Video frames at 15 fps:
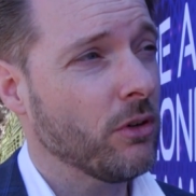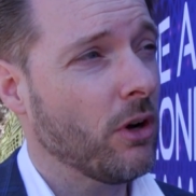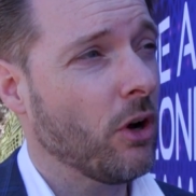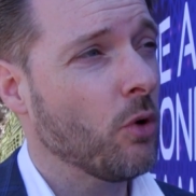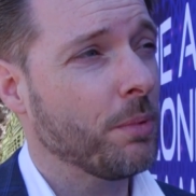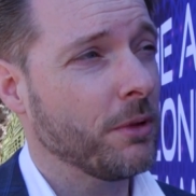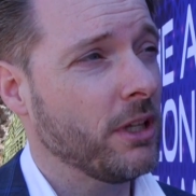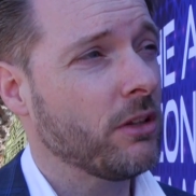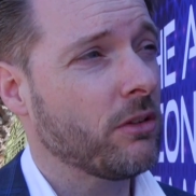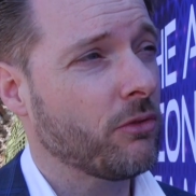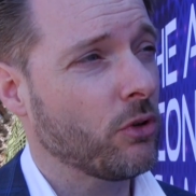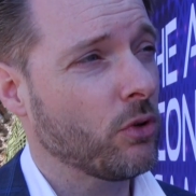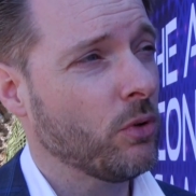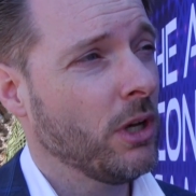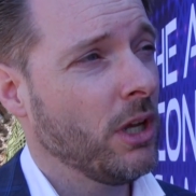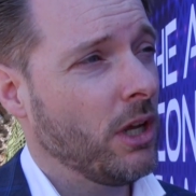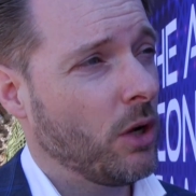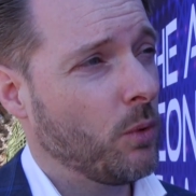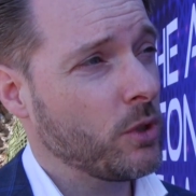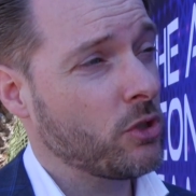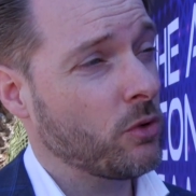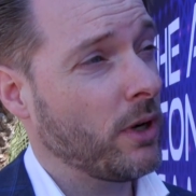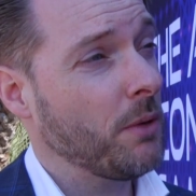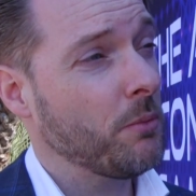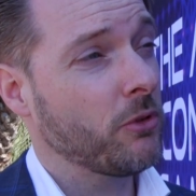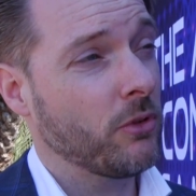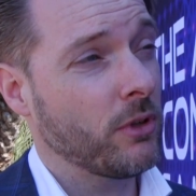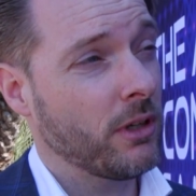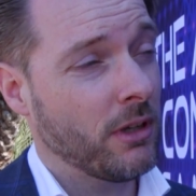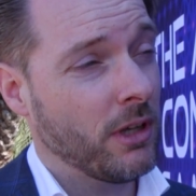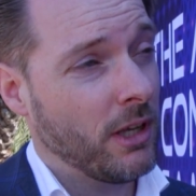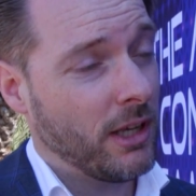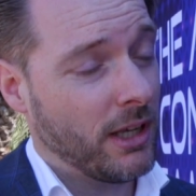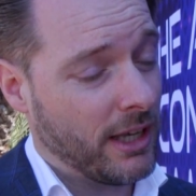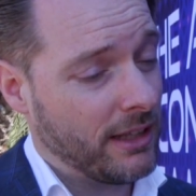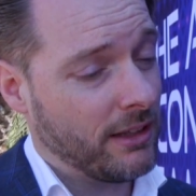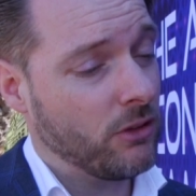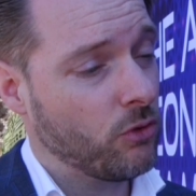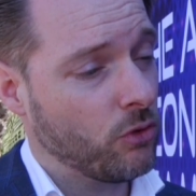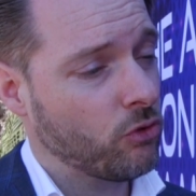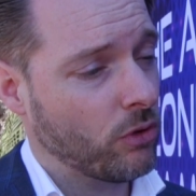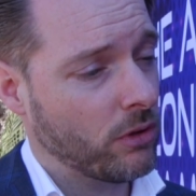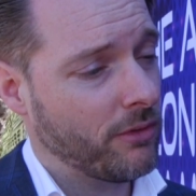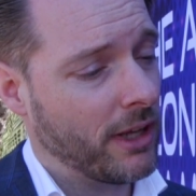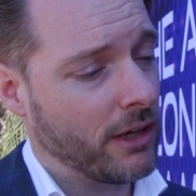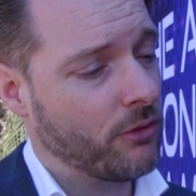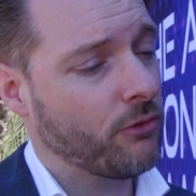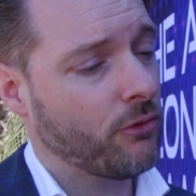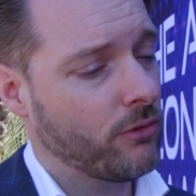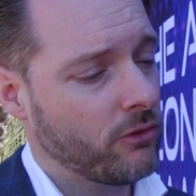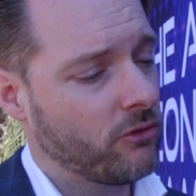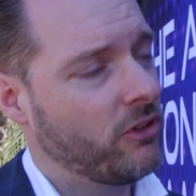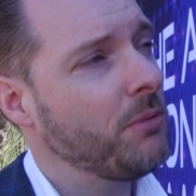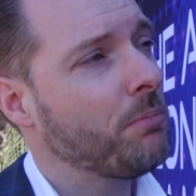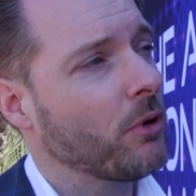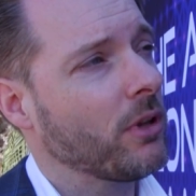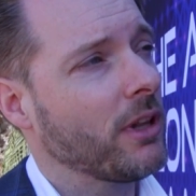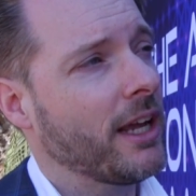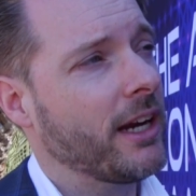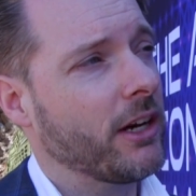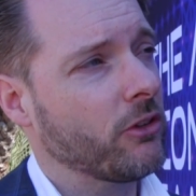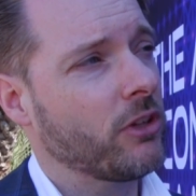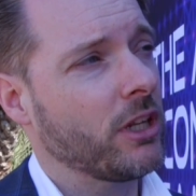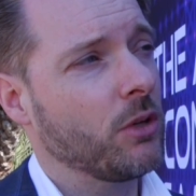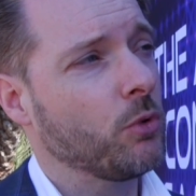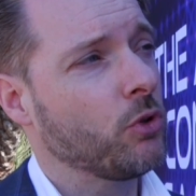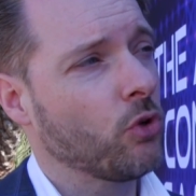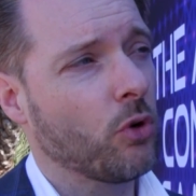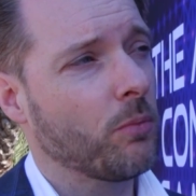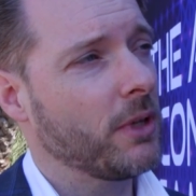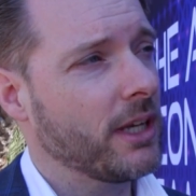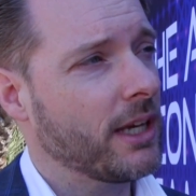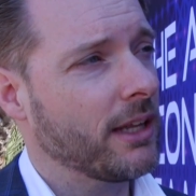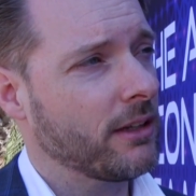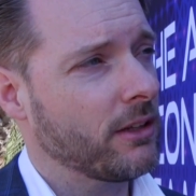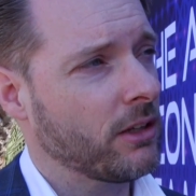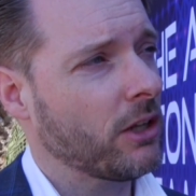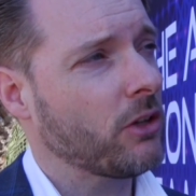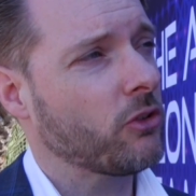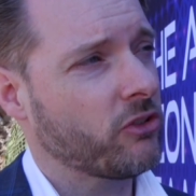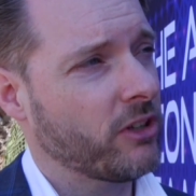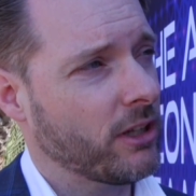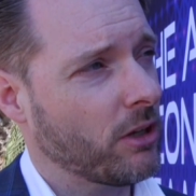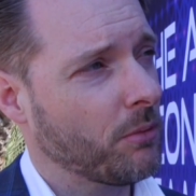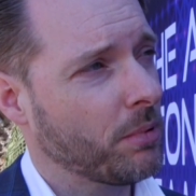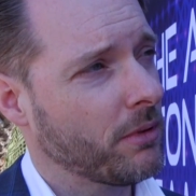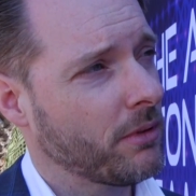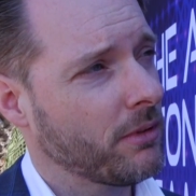open interview, in which you're able to get into sort of like deeper layers than you would normally get in another setup.